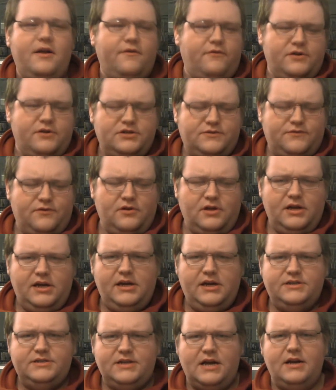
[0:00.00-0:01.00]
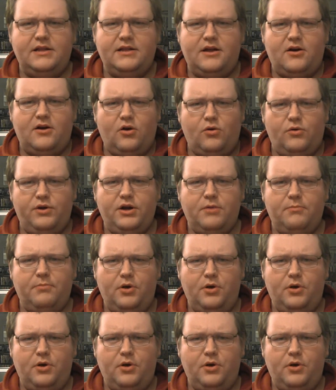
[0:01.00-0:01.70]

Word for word: of Christopher Lee standing there holding a